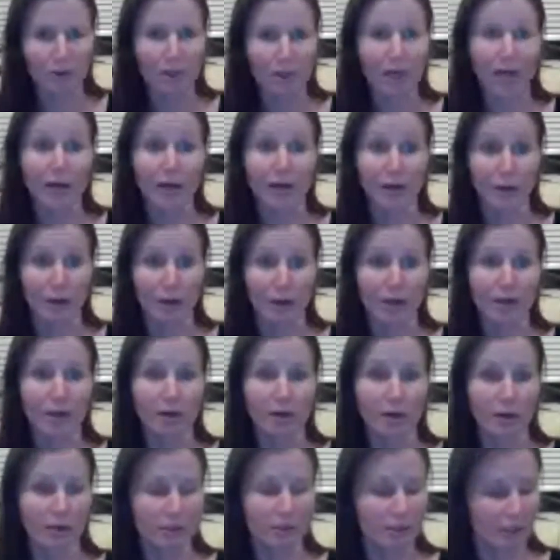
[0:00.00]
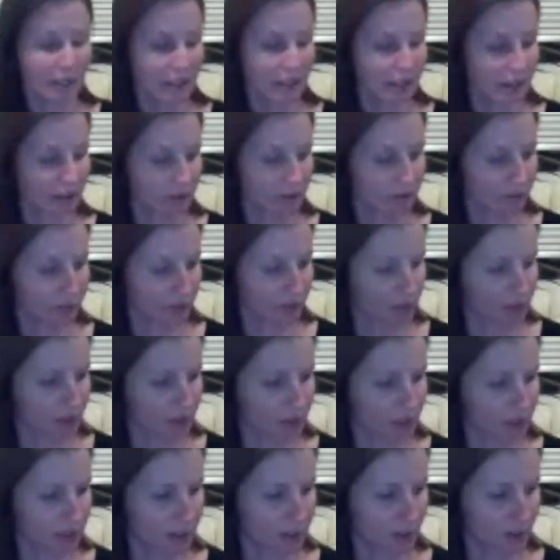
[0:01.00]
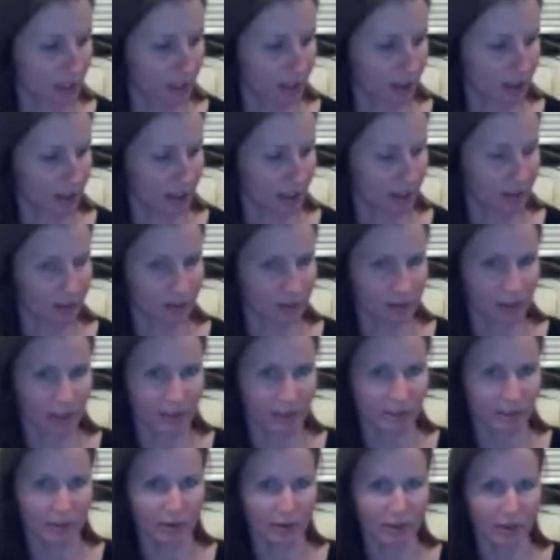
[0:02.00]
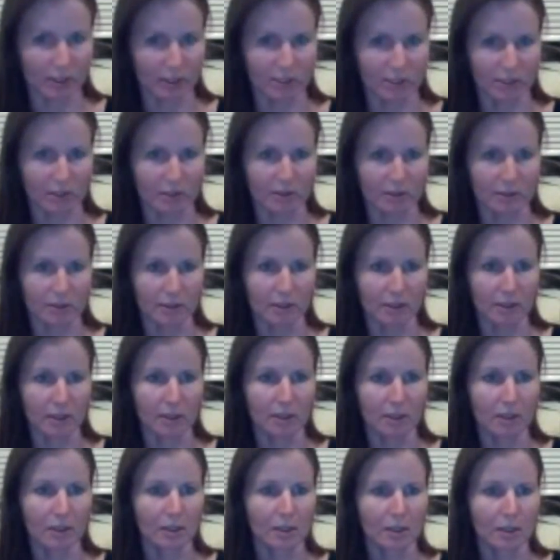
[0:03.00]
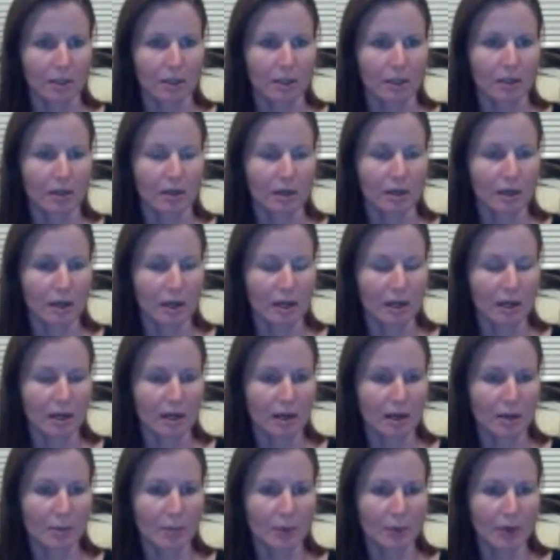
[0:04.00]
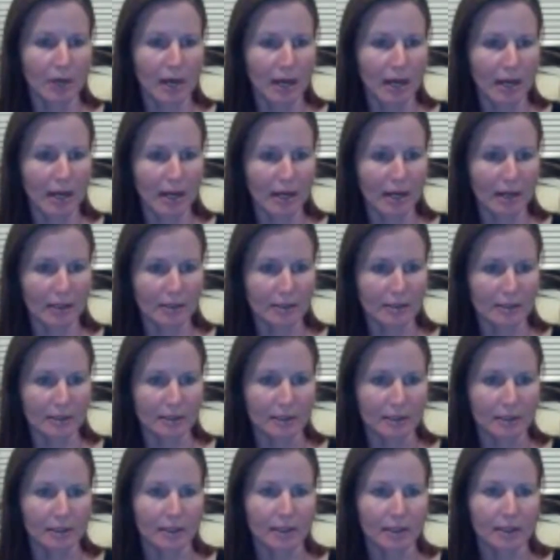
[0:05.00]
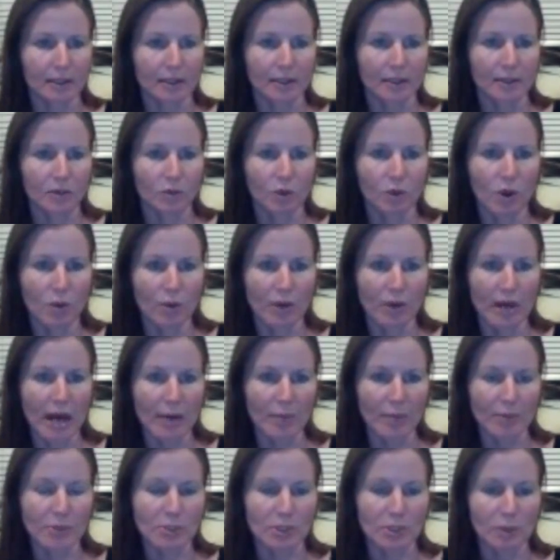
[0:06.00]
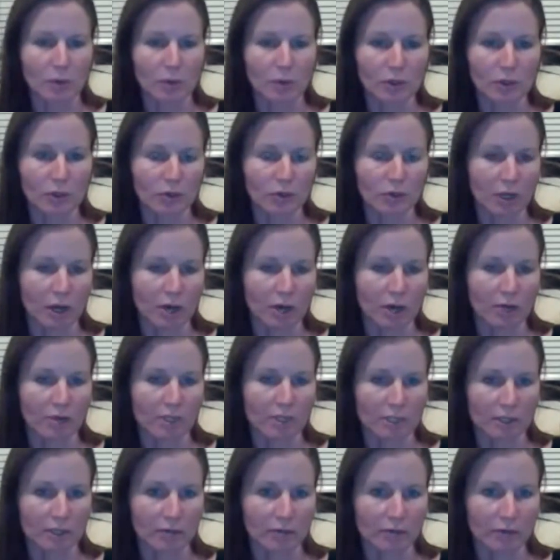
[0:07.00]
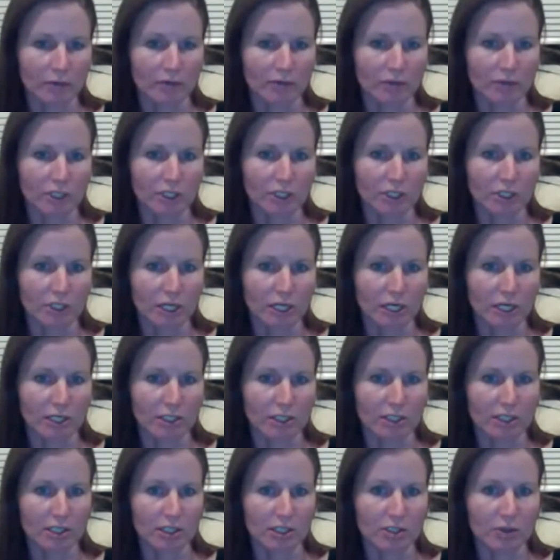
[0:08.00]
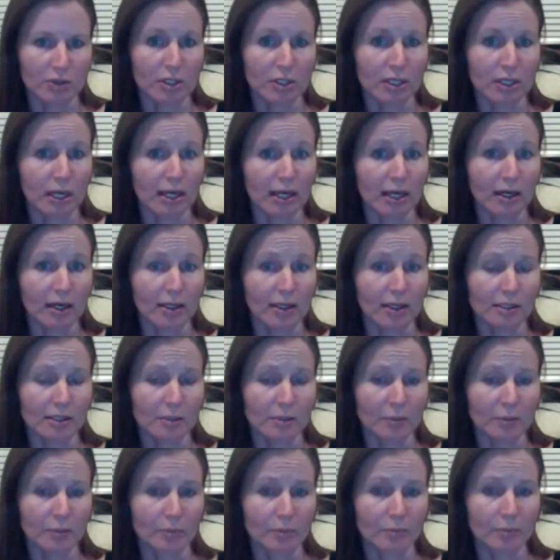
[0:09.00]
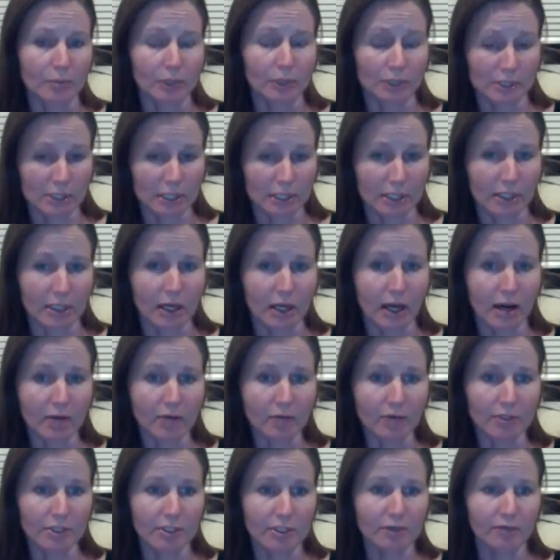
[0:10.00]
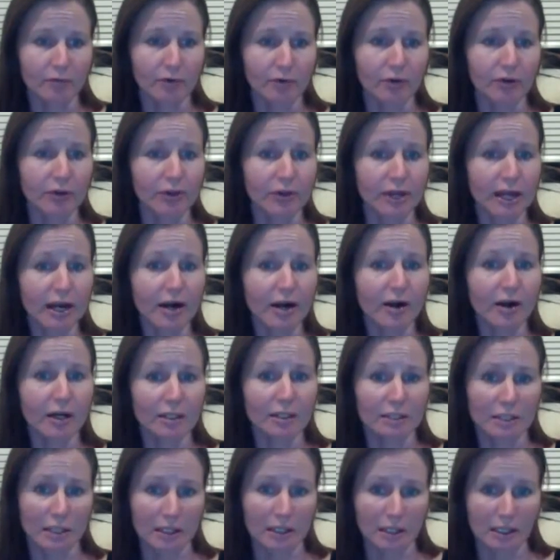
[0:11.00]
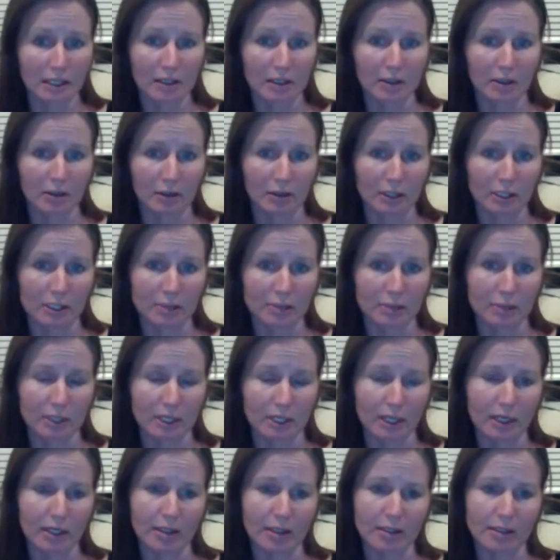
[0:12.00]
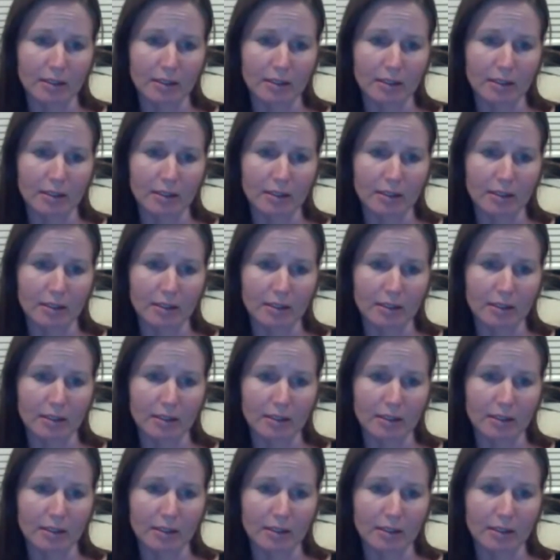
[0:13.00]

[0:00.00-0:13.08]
no, I know. It was kind of confusing because we had a lot of those kinds of questions. And number 8, what would happen to the width of the confidence interval if Gina changed it to a 99% confidence interval? There, it's going to increase because